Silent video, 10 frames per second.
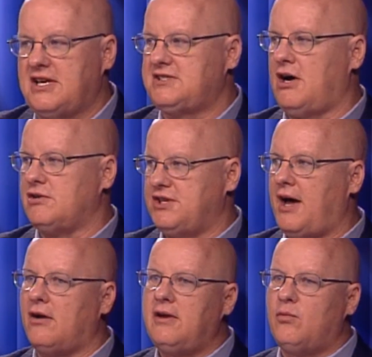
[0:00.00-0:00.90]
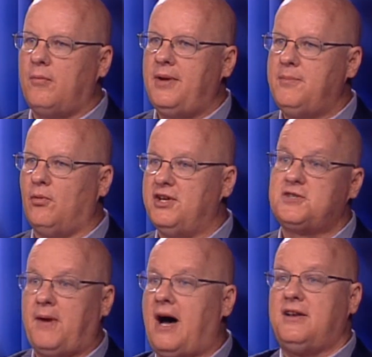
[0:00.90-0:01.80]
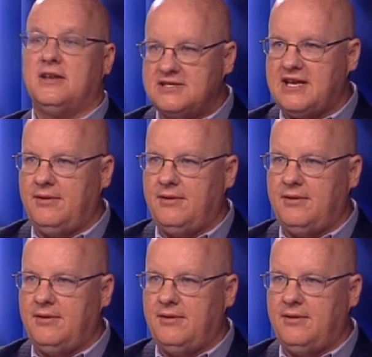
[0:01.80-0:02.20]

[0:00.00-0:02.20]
I saw is not only were people despondent